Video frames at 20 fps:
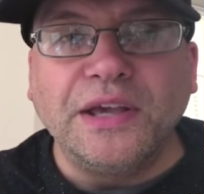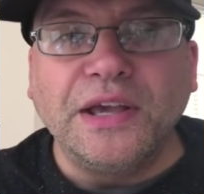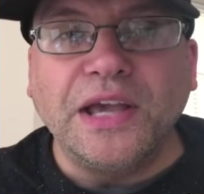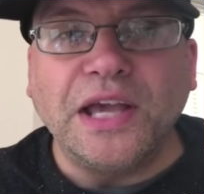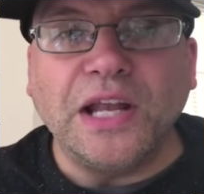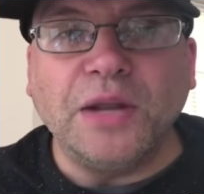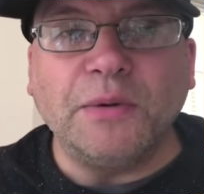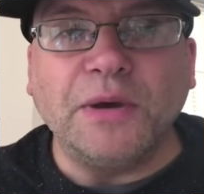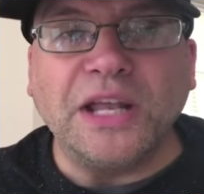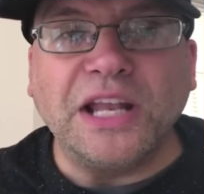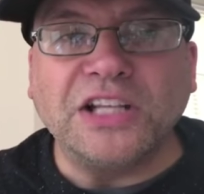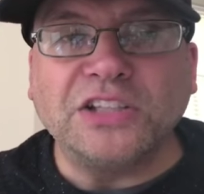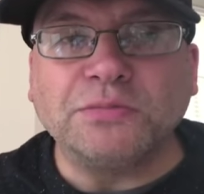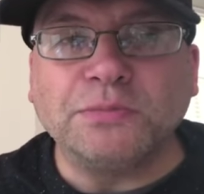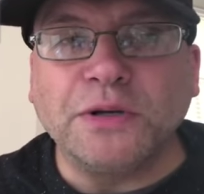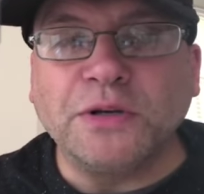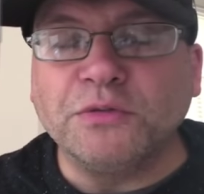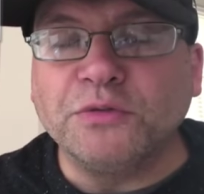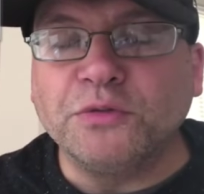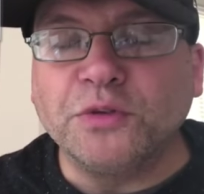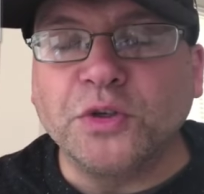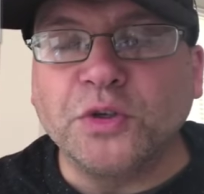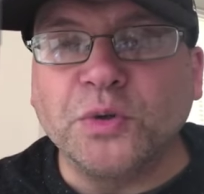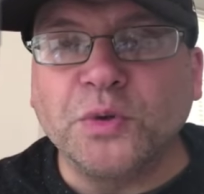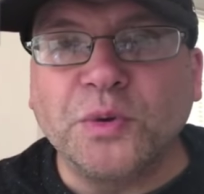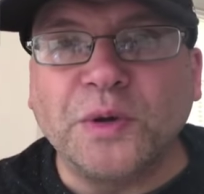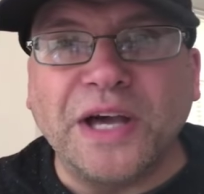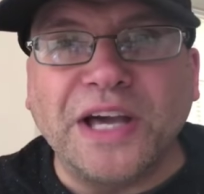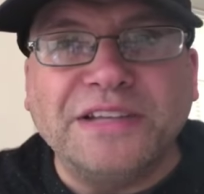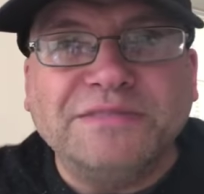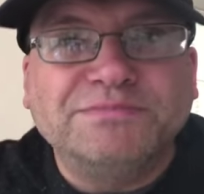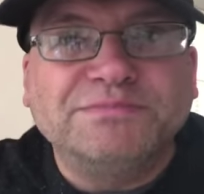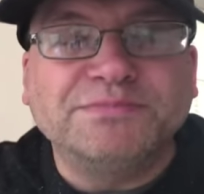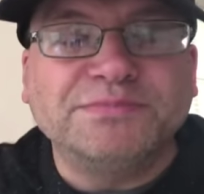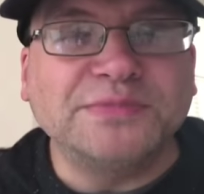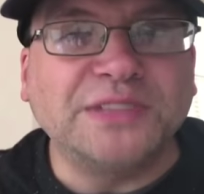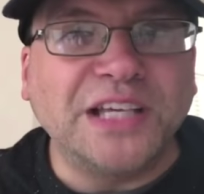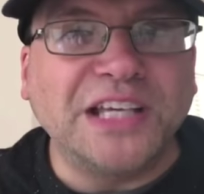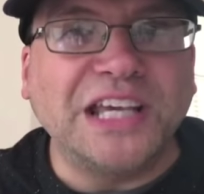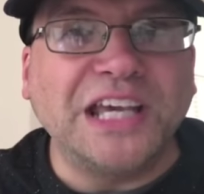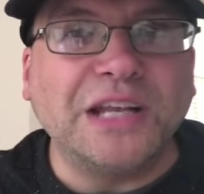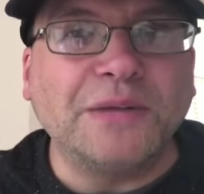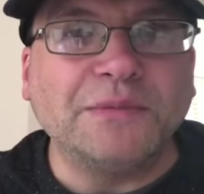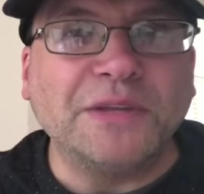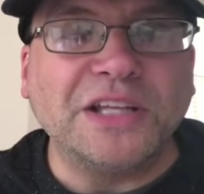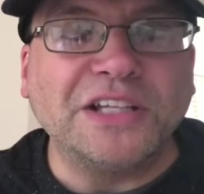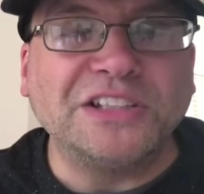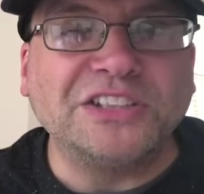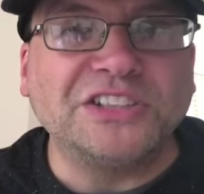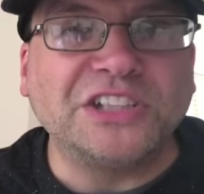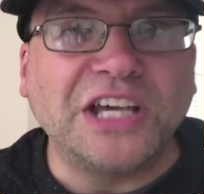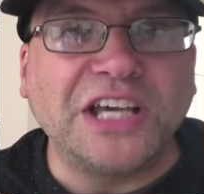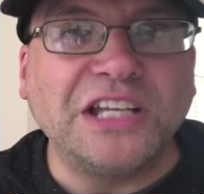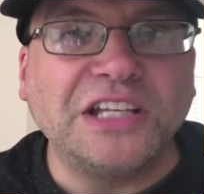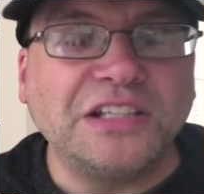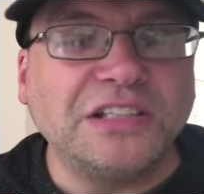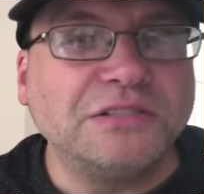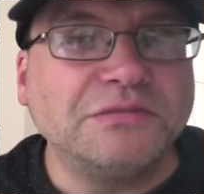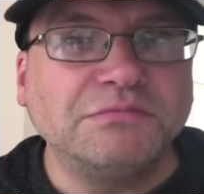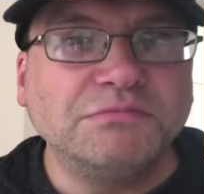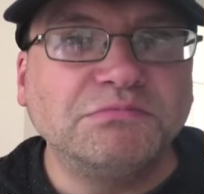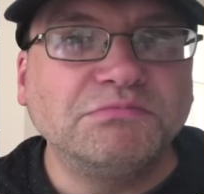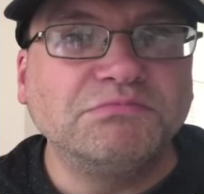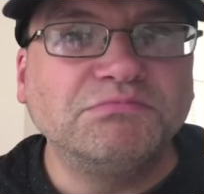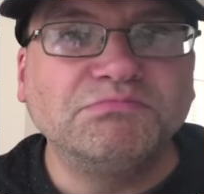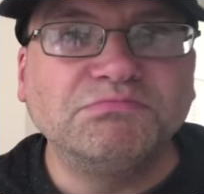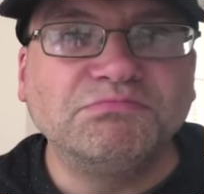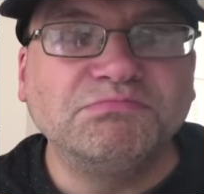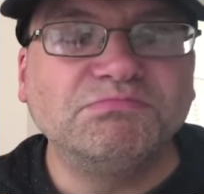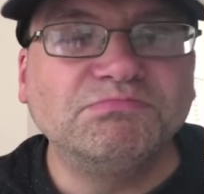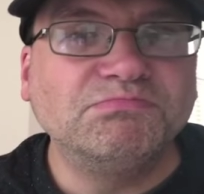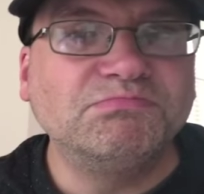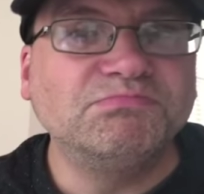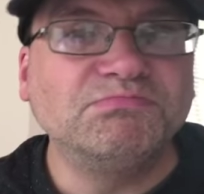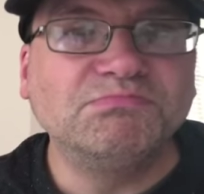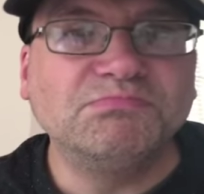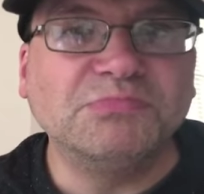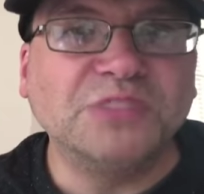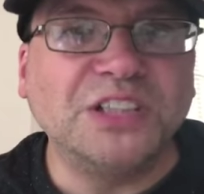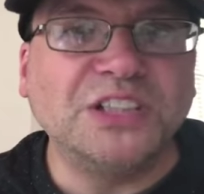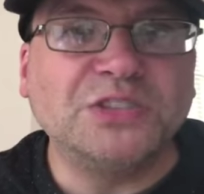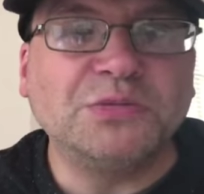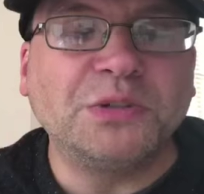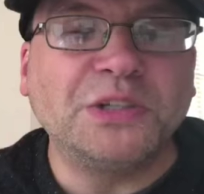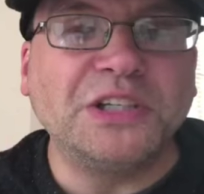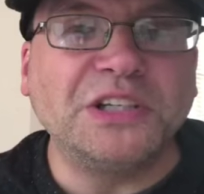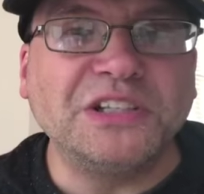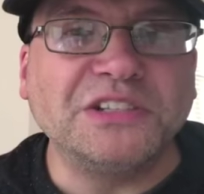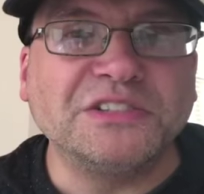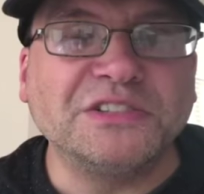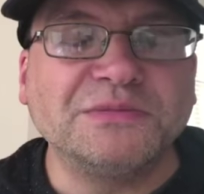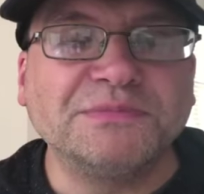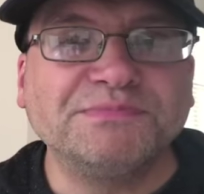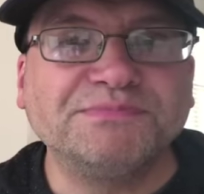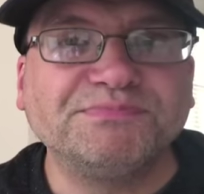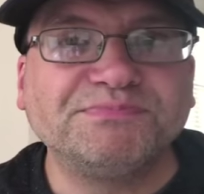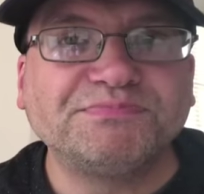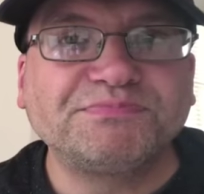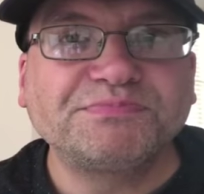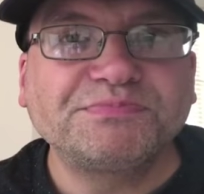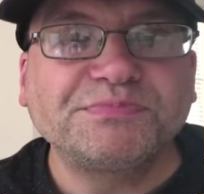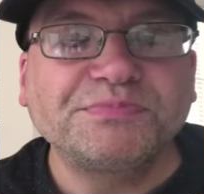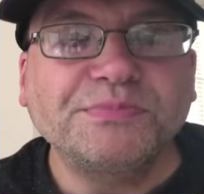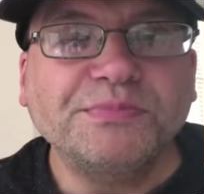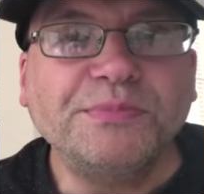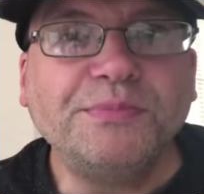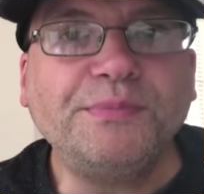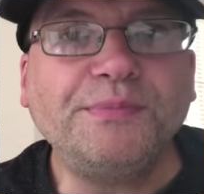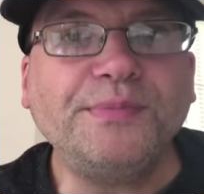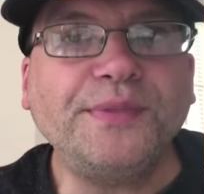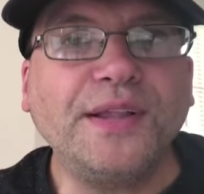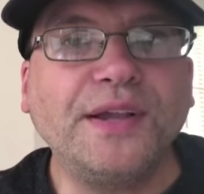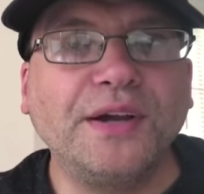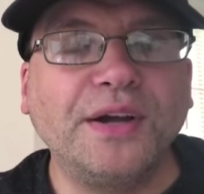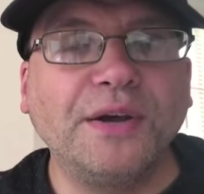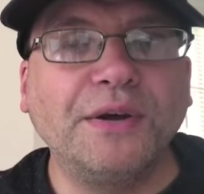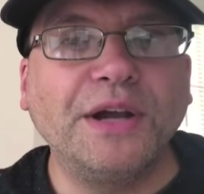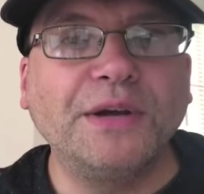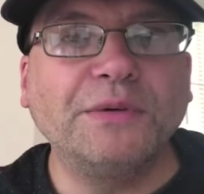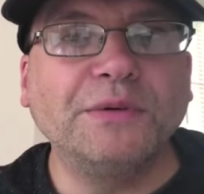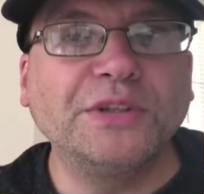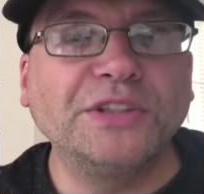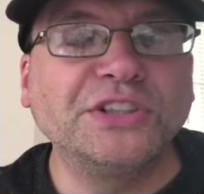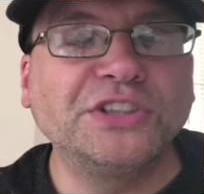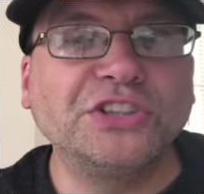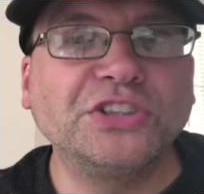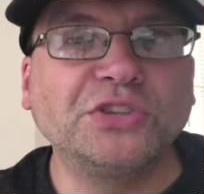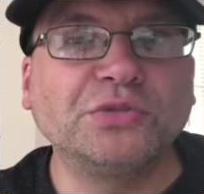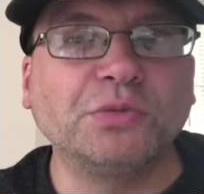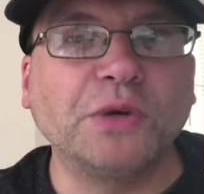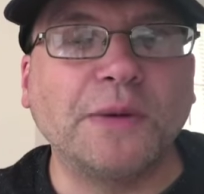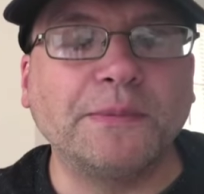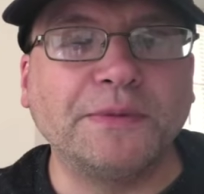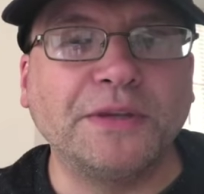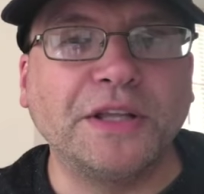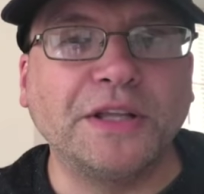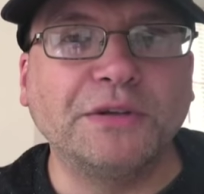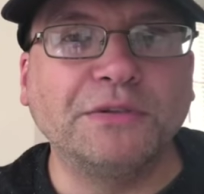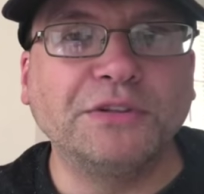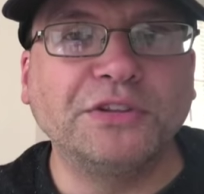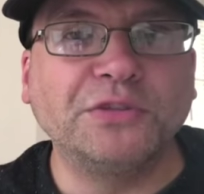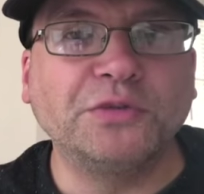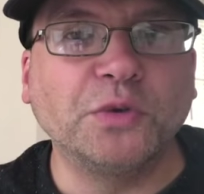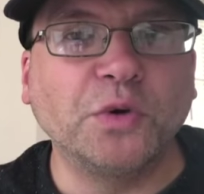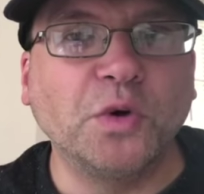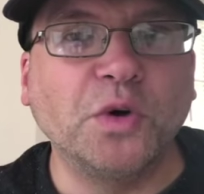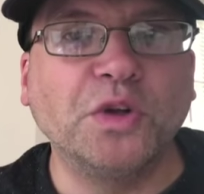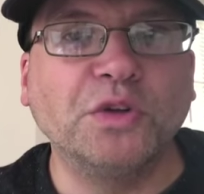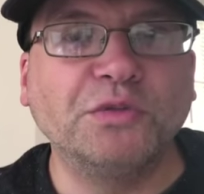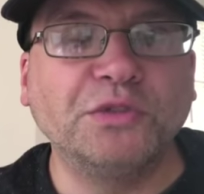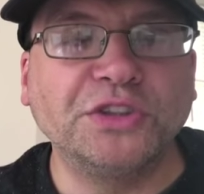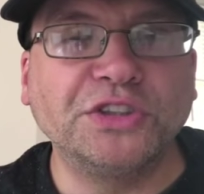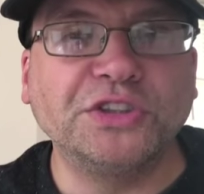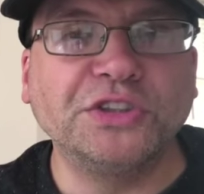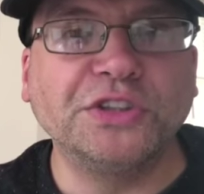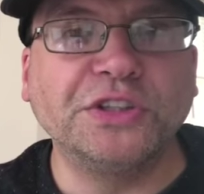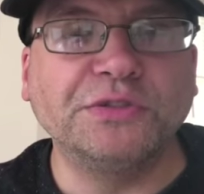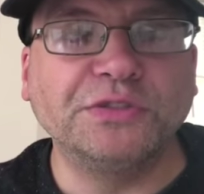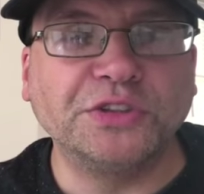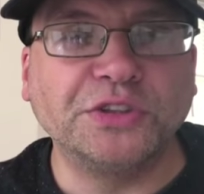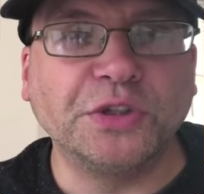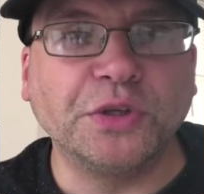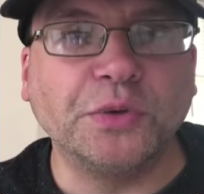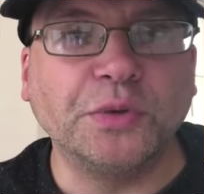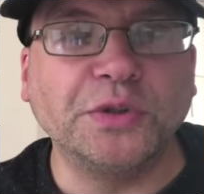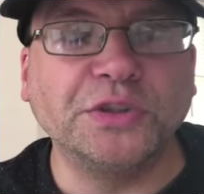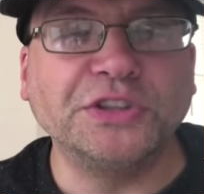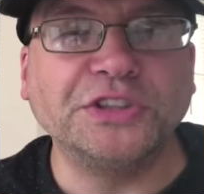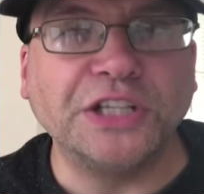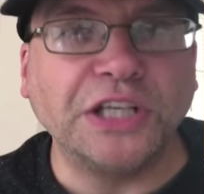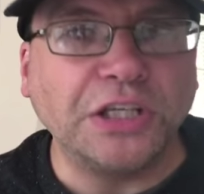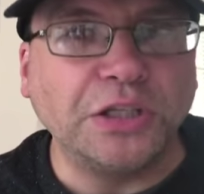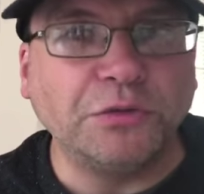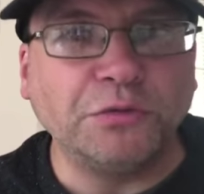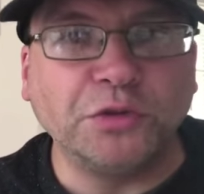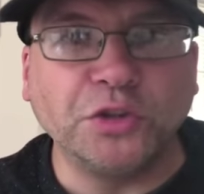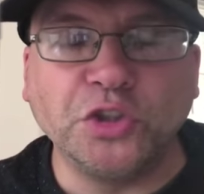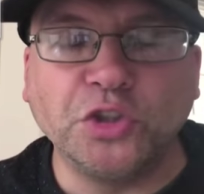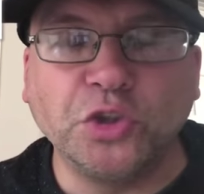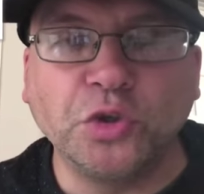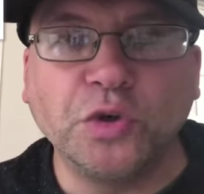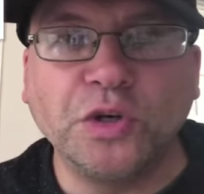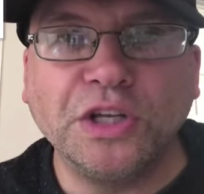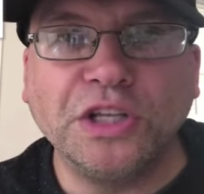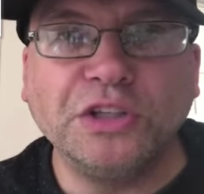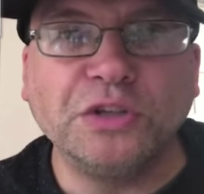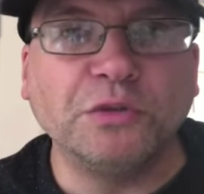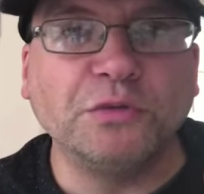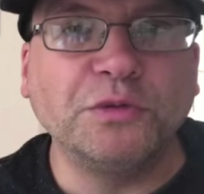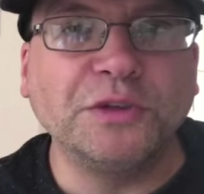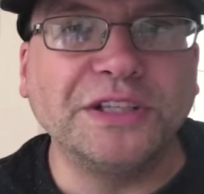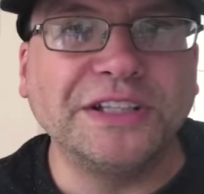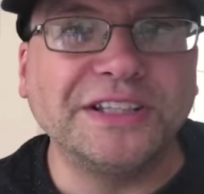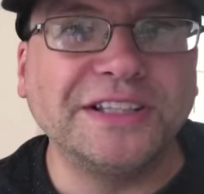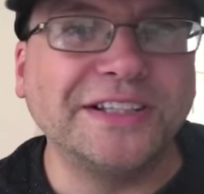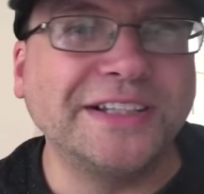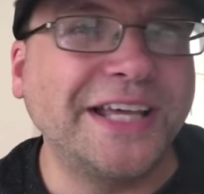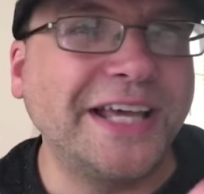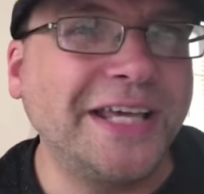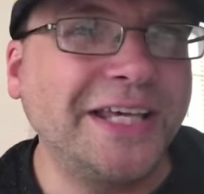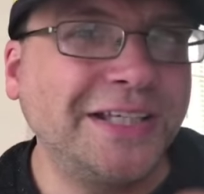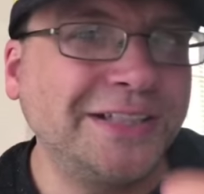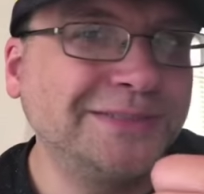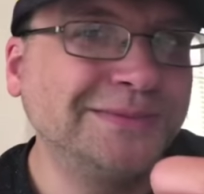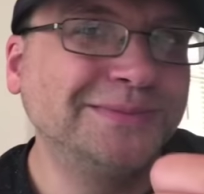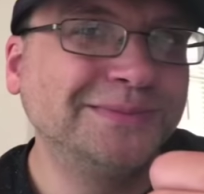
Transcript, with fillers: Anyway, that's my review. I Again, I'm not excited, and it is what it is. All right, well, this is Rob Delavis for all of us who love Star Wars. Thank you for joining. Don't forget to like.